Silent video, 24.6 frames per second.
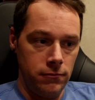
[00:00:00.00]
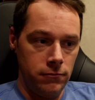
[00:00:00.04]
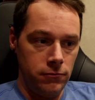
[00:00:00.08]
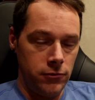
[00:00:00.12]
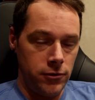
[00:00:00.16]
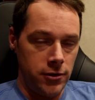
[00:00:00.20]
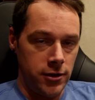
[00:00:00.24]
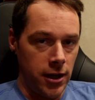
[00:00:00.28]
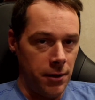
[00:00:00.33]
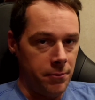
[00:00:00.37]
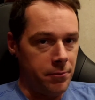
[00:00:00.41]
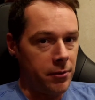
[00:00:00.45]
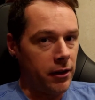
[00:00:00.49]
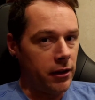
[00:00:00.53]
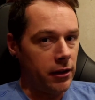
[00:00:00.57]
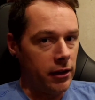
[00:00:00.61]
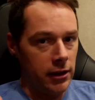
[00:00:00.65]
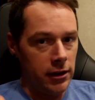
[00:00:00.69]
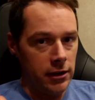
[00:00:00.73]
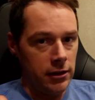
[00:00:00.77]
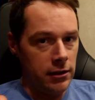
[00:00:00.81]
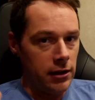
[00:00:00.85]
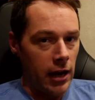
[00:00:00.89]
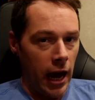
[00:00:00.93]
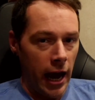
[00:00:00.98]

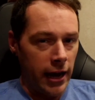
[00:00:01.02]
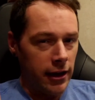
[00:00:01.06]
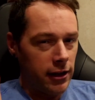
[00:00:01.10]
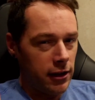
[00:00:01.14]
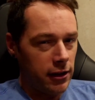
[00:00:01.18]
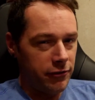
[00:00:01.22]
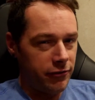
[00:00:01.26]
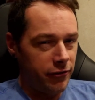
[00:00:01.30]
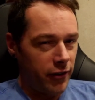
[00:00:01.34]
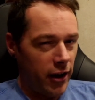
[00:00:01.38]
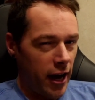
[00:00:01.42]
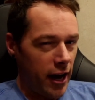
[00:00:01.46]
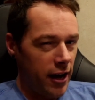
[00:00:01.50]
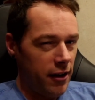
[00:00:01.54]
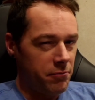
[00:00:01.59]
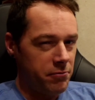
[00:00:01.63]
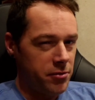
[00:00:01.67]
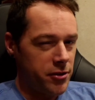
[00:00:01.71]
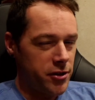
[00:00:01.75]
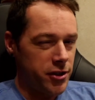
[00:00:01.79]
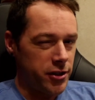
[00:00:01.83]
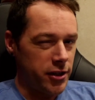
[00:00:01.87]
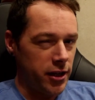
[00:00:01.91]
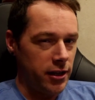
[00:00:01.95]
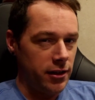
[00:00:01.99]
typically
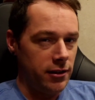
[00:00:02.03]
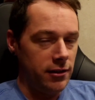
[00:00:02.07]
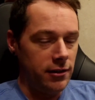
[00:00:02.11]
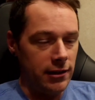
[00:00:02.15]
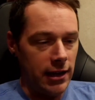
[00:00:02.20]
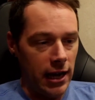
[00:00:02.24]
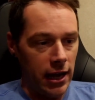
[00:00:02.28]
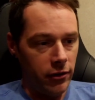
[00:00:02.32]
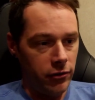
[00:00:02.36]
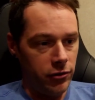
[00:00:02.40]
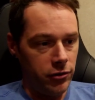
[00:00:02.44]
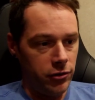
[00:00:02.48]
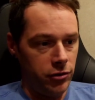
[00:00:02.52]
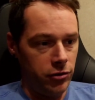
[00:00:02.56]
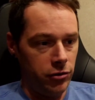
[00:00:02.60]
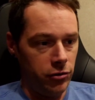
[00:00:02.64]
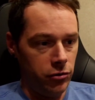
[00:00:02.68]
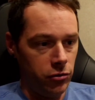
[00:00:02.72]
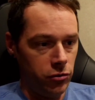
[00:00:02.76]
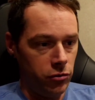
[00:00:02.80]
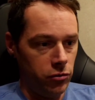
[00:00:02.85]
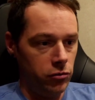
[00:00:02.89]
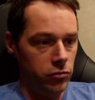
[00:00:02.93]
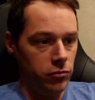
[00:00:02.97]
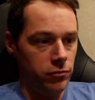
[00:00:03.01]
95% down
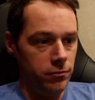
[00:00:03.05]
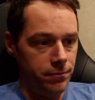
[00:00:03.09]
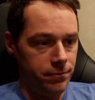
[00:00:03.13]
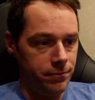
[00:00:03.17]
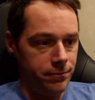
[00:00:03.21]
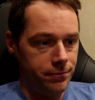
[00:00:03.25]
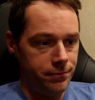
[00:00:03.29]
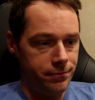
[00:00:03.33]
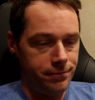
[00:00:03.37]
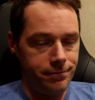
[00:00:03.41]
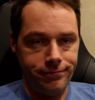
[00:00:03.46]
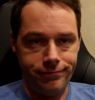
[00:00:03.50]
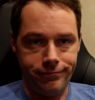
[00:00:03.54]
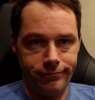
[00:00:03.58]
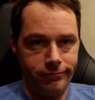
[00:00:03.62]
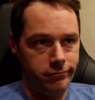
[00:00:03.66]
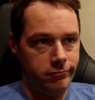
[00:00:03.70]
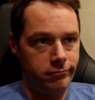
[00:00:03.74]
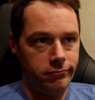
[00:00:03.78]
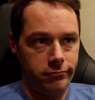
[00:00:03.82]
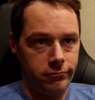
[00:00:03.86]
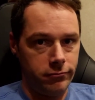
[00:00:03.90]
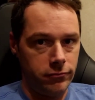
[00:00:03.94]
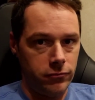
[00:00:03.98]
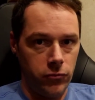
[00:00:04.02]
to,
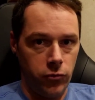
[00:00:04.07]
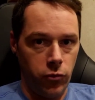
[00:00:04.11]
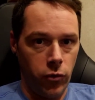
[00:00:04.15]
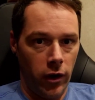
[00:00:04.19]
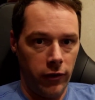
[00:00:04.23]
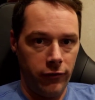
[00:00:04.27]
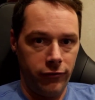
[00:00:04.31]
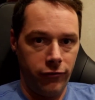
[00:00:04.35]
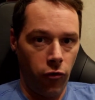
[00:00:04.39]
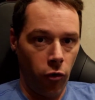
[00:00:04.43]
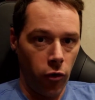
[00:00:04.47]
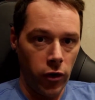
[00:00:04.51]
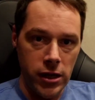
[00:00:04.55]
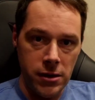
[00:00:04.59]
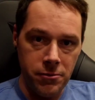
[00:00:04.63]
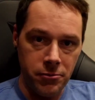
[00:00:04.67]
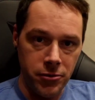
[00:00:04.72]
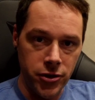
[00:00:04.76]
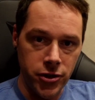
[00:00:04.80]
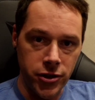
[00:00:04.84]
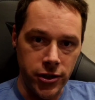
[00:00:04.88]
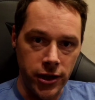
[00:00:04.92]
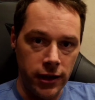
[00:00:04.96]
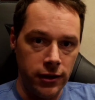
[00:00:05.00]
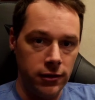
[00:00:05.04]
what,
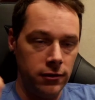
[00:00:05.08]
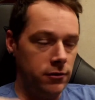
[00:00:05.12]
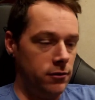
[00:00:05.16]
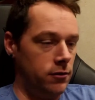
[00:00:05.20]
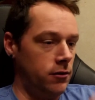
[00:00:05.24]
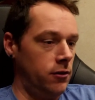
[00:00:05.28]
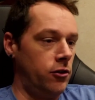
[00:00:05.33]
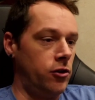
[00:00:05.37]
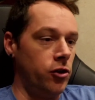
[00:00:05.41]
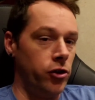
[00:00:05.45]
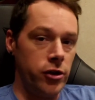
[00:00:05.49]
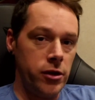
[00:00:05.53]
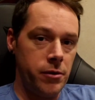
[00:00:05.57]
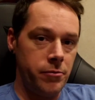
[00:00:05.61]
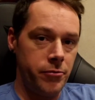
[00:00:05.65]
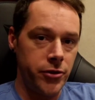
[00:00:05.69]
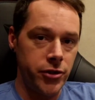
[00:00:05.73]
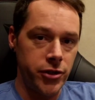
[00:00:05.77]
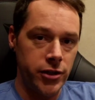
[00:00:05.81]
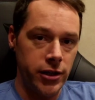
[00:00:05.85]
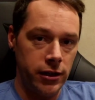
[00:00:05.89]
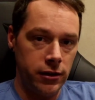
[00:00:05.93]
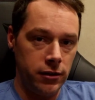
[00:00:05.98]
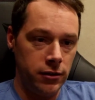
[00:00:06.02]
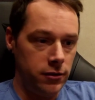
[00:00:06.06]
40%,
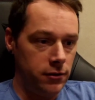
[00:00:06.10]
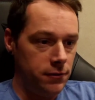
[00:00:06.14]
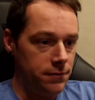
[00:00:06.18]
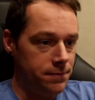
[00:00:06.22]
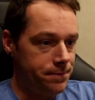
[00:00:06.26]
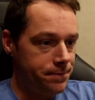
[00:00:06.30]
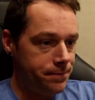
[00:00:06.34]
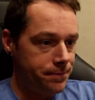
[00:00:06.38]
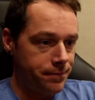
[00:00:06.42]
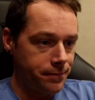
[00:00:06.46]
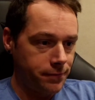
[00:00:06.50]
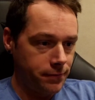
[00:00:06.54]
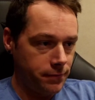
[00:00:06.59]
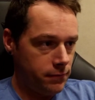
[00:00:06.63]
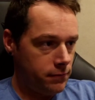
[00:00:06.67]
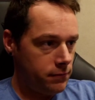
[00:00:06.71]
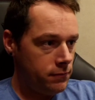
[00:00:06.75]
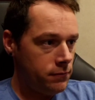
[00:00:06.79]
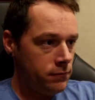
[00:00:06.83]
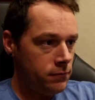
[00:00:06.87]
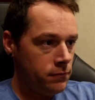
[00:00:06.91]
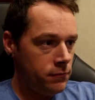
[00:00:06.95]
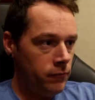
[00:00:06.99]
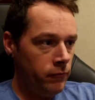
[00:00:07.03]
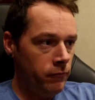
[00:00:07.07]
30%?
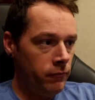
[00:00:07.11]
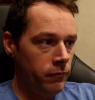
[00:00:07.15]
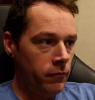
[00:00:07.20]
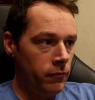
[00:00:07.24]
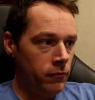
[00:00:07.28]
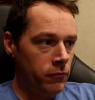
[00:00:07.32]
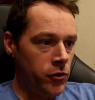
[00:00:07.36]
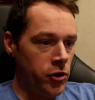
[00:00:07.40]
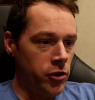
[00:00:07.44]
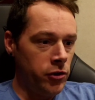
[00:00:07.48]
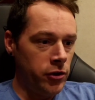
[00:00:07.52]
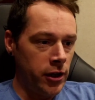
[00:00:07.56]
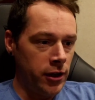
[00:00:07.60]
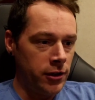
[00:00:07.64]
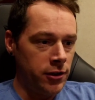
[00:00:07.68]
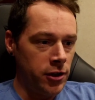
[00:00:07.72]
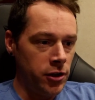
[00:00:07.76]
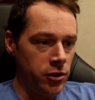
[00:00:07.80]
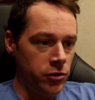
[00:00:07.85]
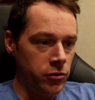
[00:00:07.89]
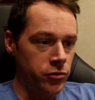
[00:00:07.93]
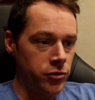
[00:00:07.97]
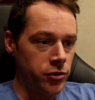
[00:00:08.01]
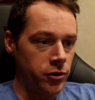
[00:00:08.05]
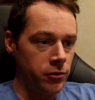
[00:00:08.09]
You get to
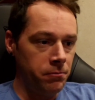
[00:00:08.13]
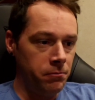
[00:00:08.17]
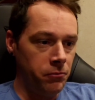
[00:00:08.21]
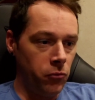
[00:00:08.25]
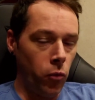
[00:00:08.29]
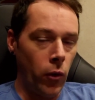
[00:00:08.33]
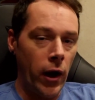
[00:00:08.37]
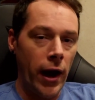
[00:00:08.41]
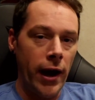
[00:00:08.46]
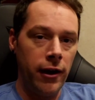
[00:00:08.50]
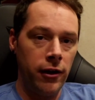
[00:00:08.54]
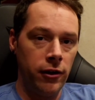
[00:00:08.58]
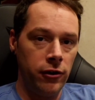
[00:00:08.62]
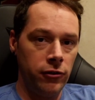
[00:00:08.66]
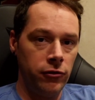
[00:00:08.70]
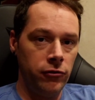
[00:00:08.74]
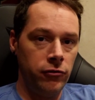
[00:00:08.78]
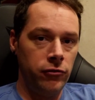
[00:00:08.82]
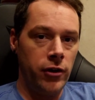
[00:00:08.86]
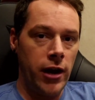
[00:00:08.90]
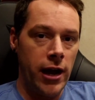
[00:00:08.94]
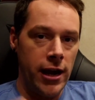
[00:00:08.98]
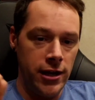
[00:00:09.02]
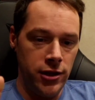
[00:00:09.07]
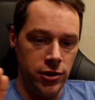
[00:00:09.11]
use a wider
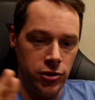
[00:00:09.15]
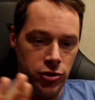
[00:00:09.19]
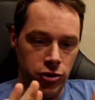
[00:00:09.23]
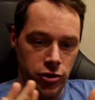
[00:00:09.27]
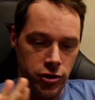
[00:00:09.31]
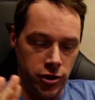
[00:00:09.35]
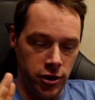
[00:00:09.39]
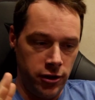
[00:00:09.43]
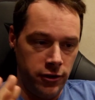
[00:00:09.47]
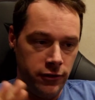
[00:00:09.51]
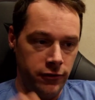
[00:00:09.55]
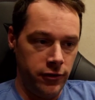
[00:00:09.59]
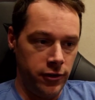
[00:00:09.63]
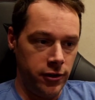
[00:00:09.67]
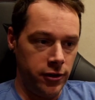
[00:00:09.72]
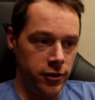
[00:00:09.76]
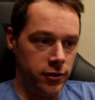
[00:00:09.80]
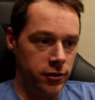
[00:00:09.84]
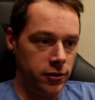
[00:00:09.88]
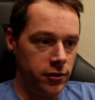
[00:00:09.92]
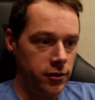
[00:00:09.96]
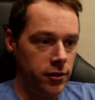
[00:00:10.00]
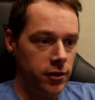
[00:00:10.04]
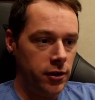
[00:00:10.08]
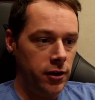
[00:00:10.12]
range of
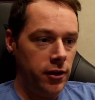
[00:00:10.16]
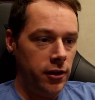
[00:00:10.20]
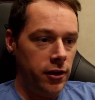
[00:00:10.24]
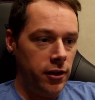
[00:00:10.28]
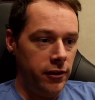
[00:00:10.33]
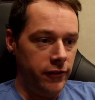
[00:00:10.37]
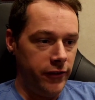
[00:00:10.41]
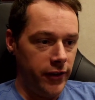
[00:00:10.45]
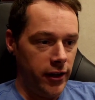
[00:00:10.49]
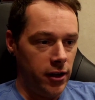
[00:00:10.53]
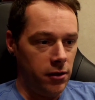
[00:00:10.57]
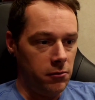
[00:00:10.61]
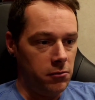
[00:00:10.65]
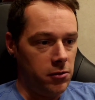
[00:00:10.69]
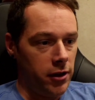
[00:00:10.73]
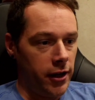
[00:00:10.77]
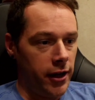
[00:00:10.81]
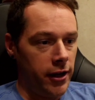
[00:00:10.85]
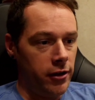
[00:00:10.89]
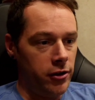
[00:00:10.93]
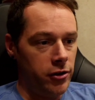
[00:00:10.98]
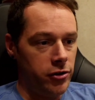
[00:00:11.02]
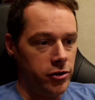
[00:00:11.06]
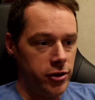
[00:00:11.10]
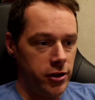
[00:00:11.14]
the available
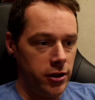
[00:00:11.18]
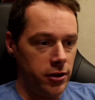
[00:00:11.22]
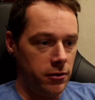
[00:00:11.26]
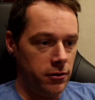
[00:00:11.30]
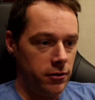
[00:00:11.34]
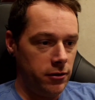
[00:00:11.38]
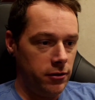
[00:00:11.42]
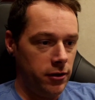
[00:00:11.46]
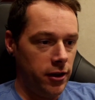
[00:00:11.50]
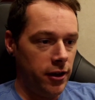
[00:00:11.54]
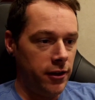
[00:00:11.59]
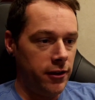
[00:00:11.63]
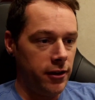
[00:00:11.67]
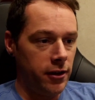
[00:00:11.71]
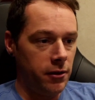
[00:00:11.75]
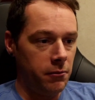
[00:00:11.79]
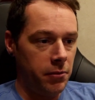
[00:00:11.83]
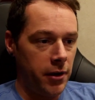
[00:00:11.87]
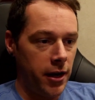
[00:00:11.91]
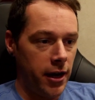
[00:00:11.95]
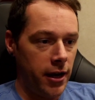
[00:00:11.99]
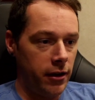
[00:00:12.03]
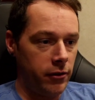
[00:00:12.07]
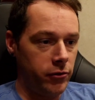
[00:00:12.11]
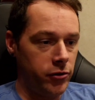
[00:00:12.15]
energy in a lithium
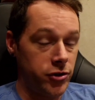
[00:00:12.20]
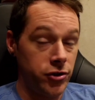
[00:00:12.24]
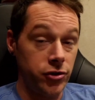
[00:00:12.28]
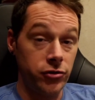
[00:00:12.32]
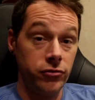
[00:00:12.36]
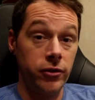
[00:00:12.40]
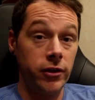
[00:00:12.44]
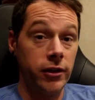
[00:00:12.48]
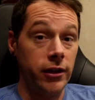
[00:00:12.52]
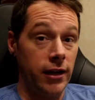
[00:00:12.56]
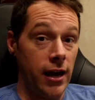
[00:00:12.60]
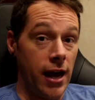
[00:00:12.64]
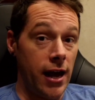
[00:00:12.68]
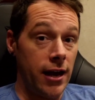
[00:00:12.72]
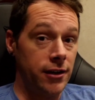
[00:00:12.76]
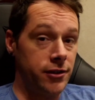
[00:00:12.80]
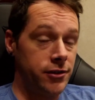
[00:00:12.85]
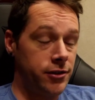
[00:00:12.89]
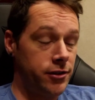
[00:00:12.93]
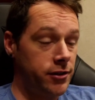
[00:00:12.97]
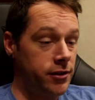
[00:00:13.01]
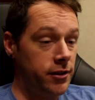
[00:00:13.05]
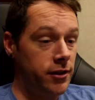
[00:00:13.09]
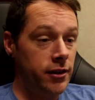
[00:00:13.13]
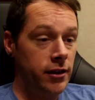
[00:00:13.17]
pack, which is really
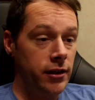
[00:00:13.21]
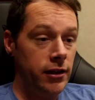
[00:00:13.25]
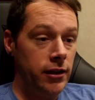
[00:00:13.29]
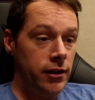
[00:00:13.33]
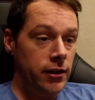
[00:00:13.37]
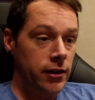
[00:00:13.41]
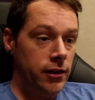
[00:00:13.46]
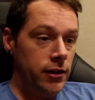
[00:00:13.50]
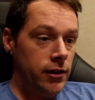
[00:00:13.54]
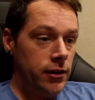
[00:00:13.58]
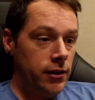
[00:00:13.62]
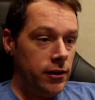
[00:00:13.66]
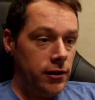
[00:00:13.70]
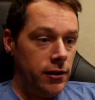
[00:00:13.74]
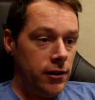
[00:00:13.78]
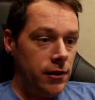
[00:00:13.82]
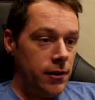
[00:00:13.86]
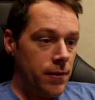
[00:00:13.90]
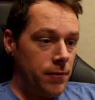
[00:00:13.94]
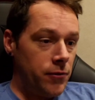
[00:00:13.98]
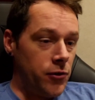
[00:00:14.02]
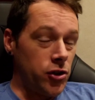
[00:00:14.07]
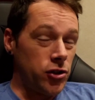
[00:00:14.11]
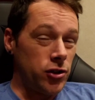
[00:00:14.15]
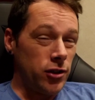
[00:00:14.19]
nice.
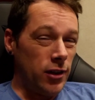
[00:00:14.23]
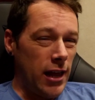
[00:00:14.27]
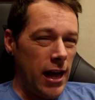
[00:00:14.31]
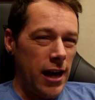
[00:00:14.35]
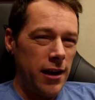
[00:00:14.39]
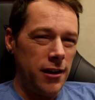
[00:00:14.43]
There's a lot